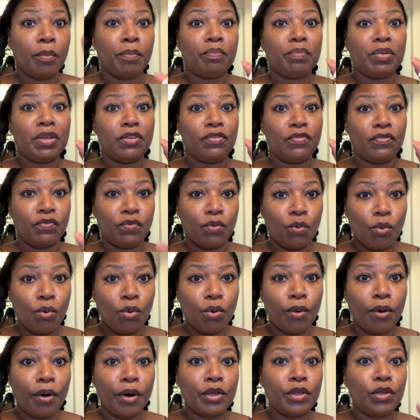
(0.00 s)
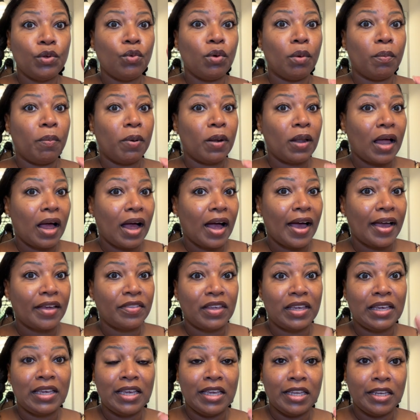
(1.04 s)
before you apply
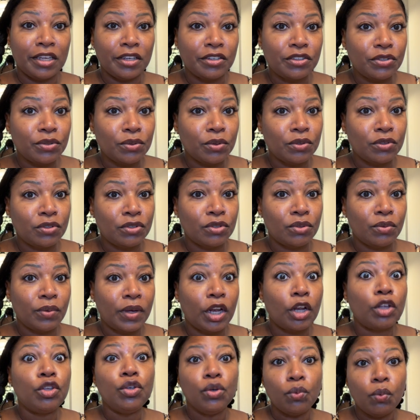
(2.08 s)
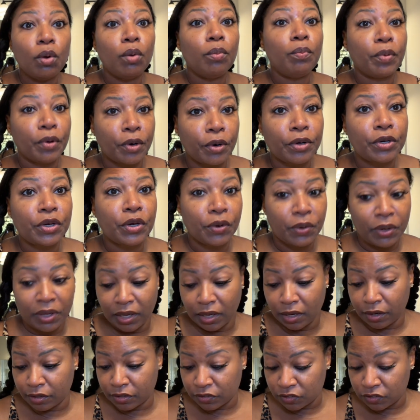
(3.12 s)
the heating tool to it, you will burn your hair.